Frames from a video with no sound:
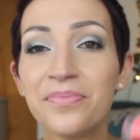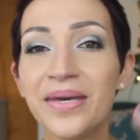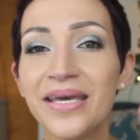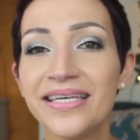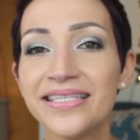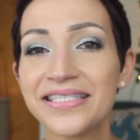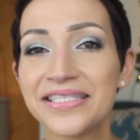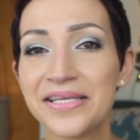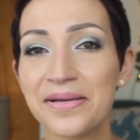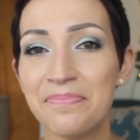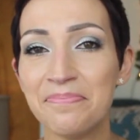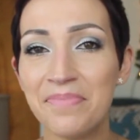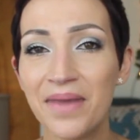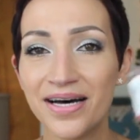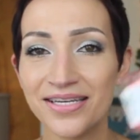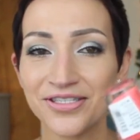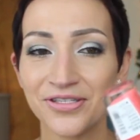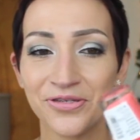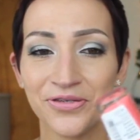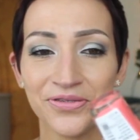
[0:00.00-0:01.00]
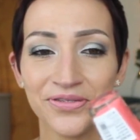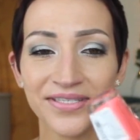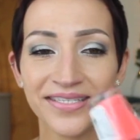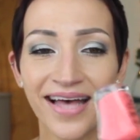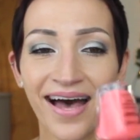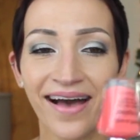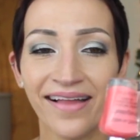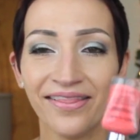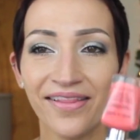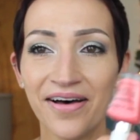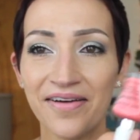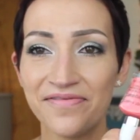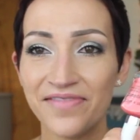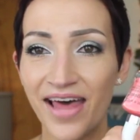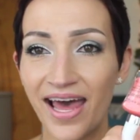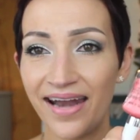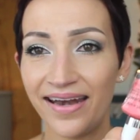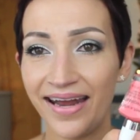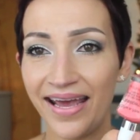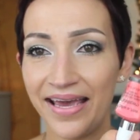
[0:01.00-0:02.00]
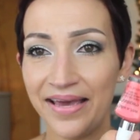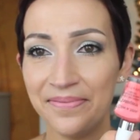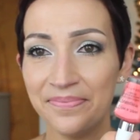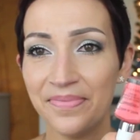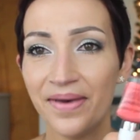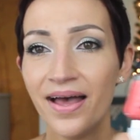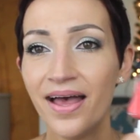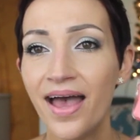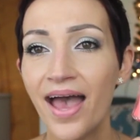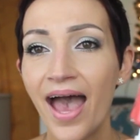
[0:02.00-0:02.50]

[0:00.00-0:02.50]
Me Some Muscles. I love that name.